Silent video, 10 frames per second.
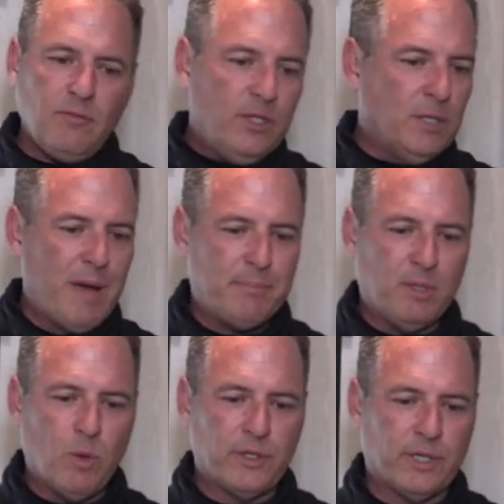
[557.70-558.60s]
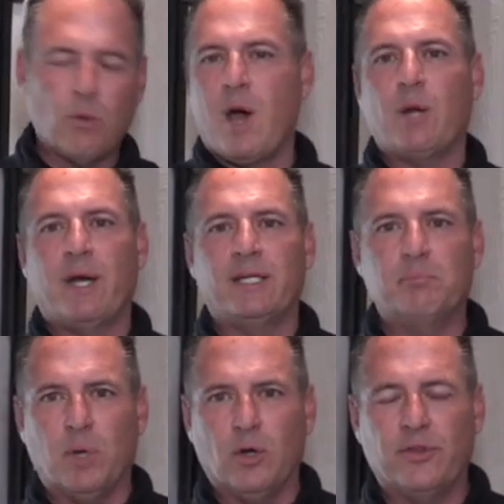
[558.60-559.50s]
You might be wondering, why do I
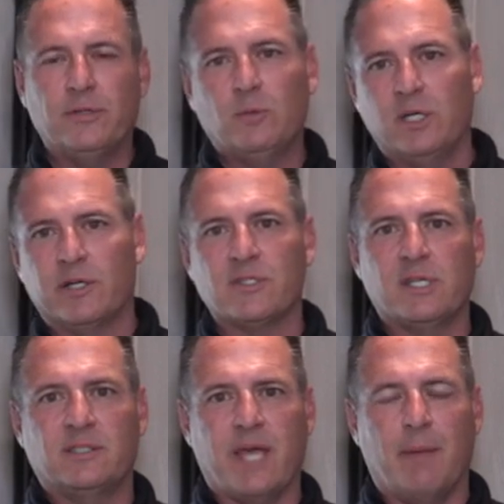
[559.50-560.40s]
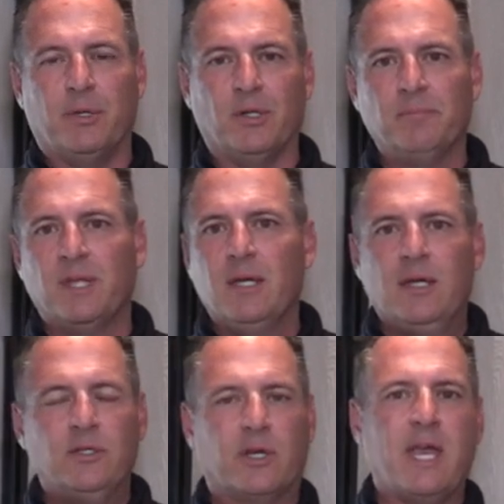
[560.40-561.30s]
need both? Well, here's an example.
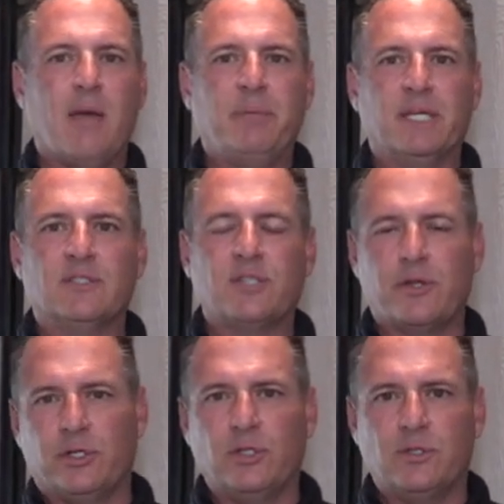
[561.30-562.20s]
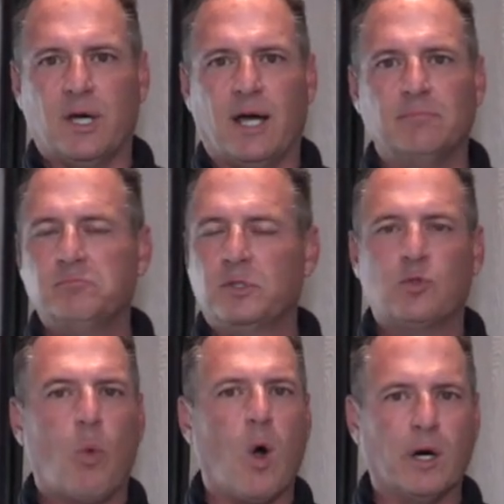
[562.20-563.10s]
You're camping in southern Utah.
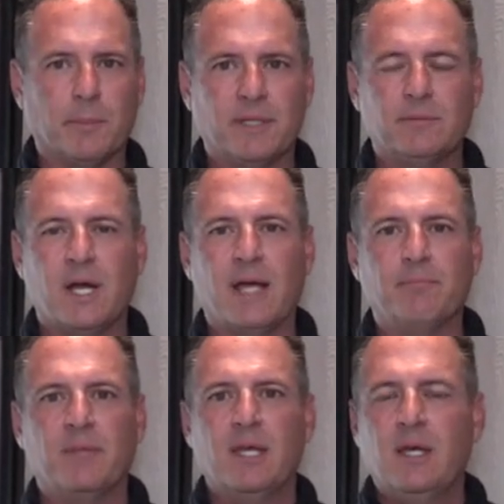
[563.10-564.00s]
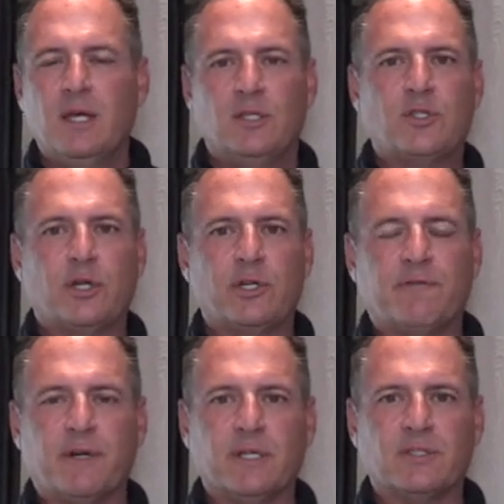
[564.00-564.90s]
It's warm, right? You turn your
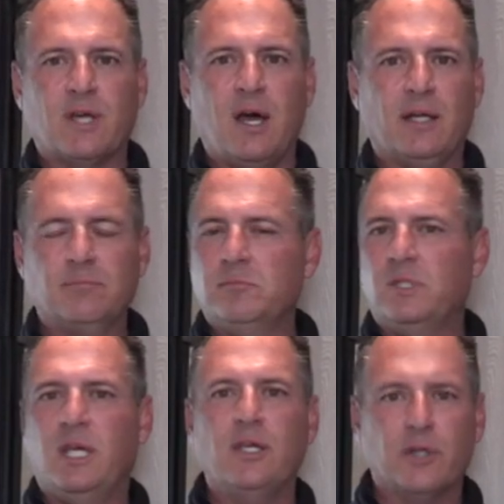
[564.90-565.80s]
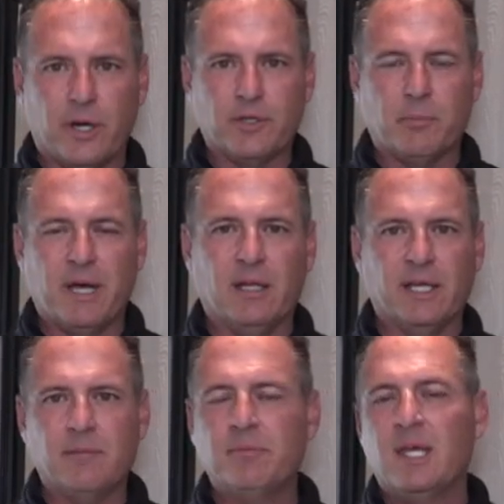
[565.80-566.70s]
furnace on, you heat your underbelly,